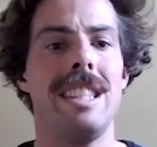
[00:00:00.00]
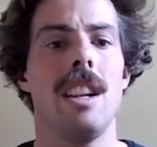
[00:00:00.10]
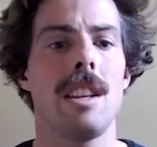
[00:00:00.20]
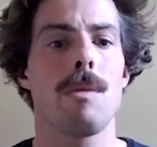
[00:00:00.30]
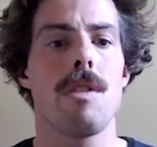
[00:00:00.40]

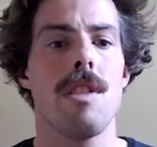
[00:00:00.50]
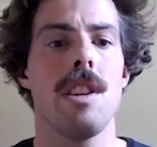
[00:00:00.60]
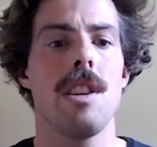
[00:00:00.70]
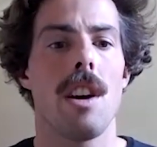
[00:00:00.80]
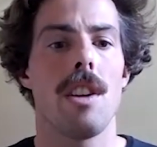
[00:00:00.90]
dealing with
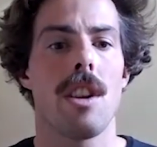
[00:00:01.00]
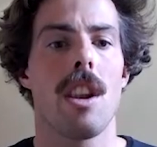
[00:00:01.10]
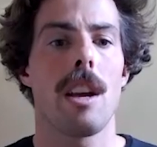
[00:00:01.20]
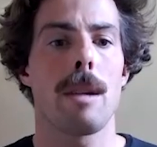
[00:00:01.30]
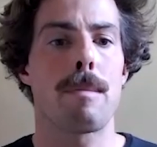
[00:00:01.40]
the
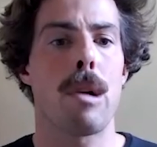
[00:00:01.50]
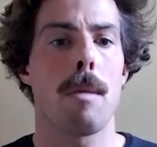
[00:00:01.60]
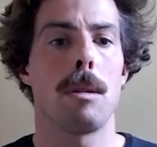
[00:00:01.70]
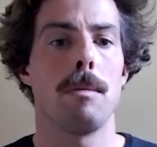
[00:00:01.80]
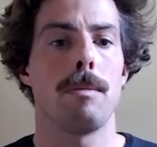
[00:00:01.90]
underlying
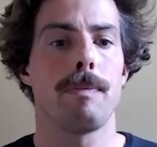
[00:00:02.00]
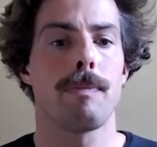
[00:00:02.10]
problem